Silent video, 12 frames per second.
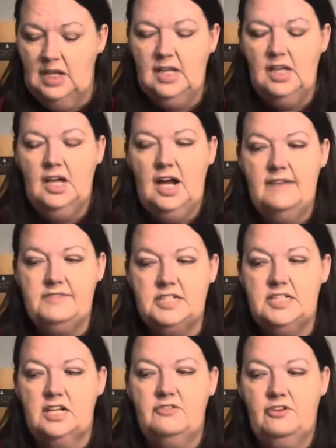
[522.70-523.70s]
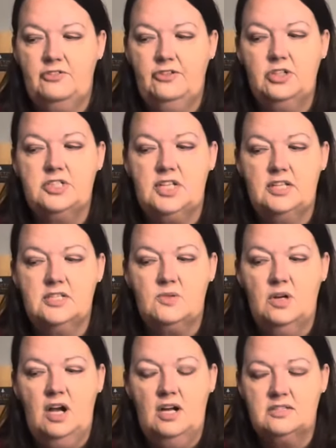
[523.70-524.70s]
I have to dig for fruits on this
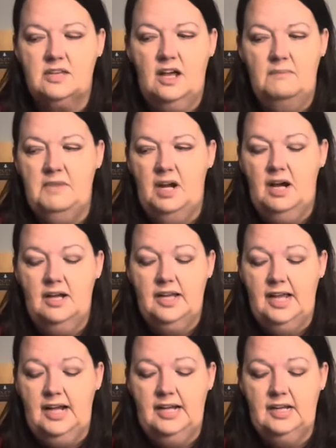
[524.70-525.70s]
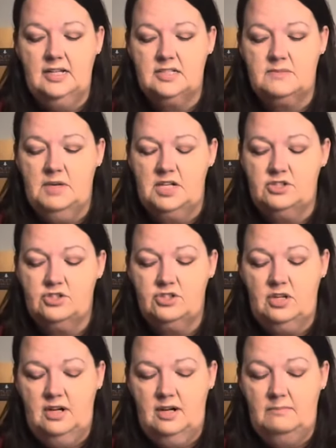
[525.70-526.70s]
one. Honestly, I'm not getting as much
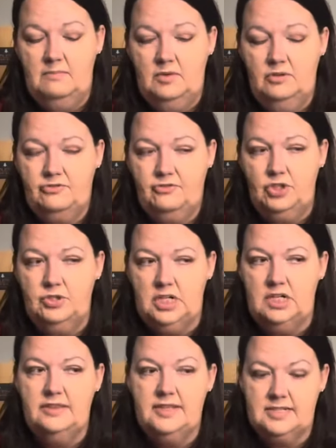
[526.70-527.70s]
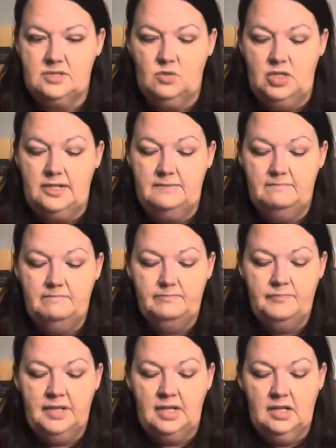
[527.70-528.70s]
fruit on this one
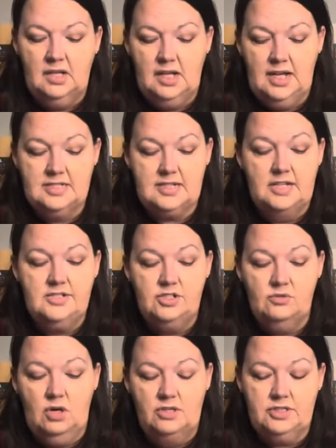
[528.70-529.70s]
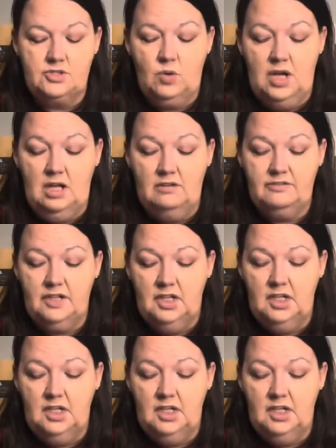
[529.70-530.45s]
as I do on the 12.